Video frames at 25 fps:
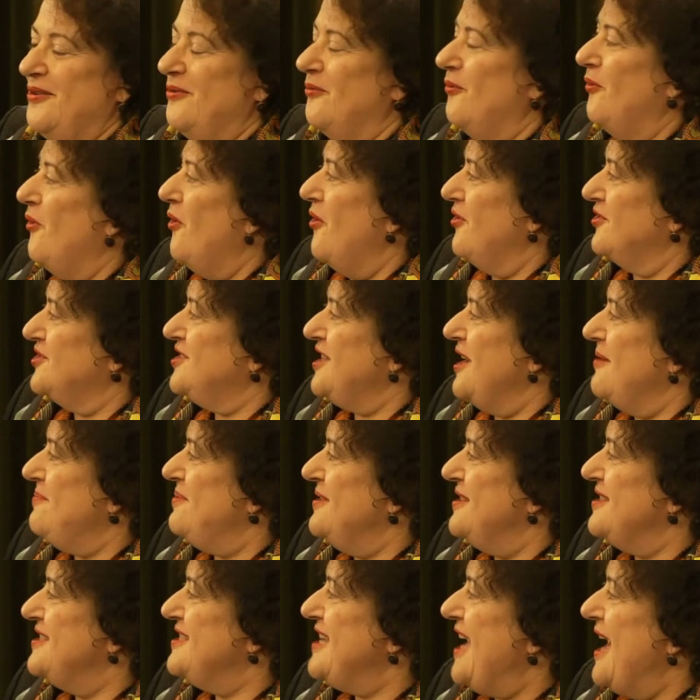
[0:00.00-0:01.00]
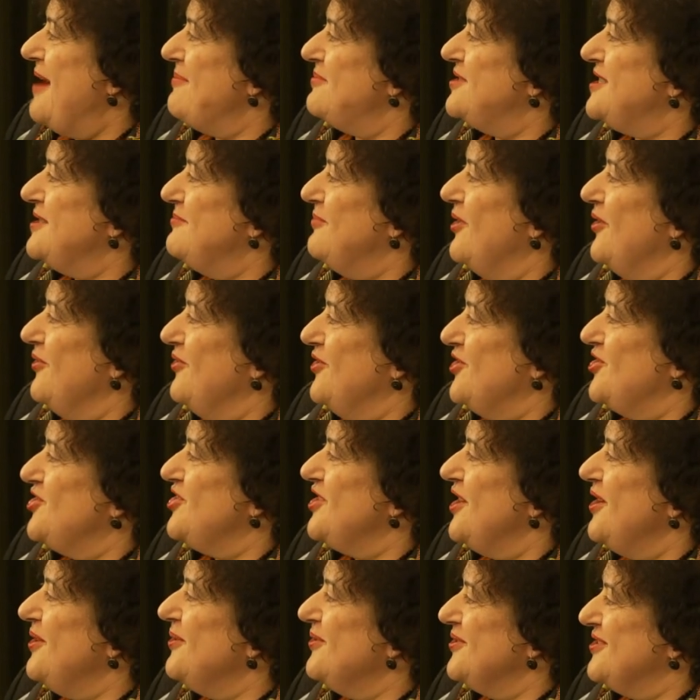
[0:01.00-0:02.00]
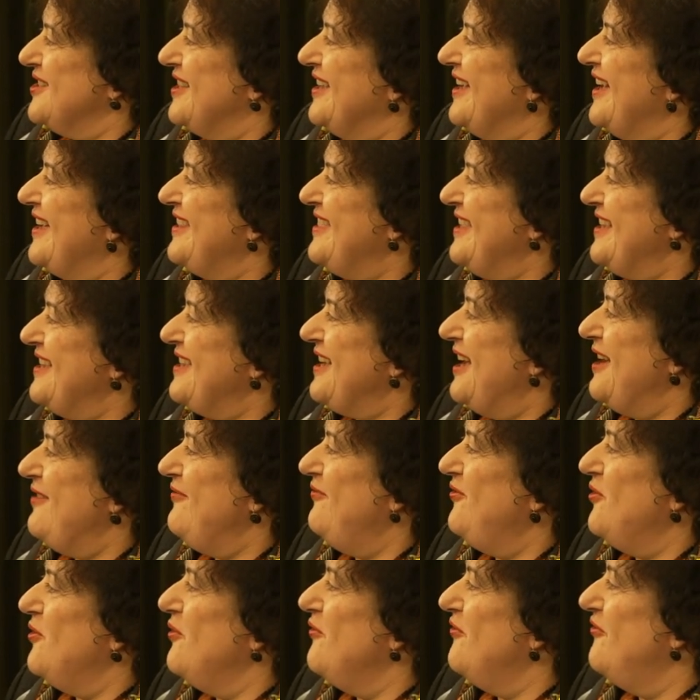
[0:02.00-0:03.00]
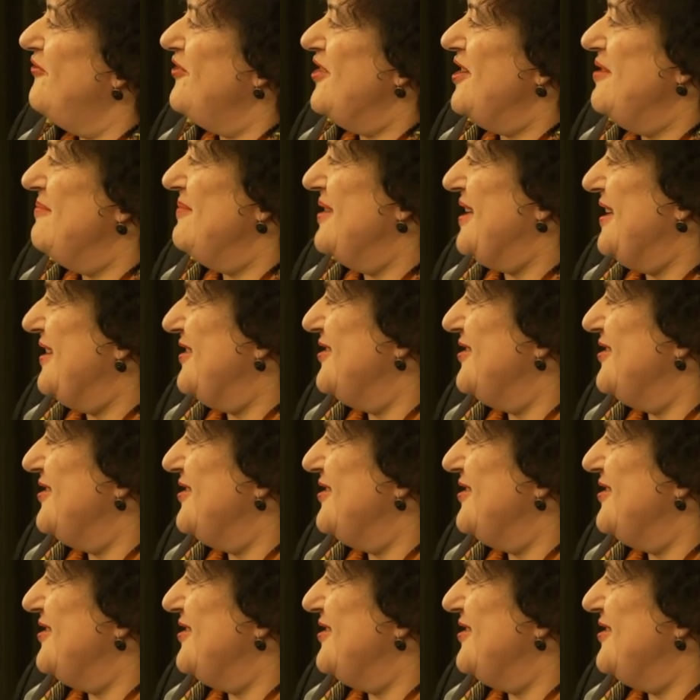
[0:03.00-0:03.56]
walked up and tapped him on the shoulder. I think I fall firmly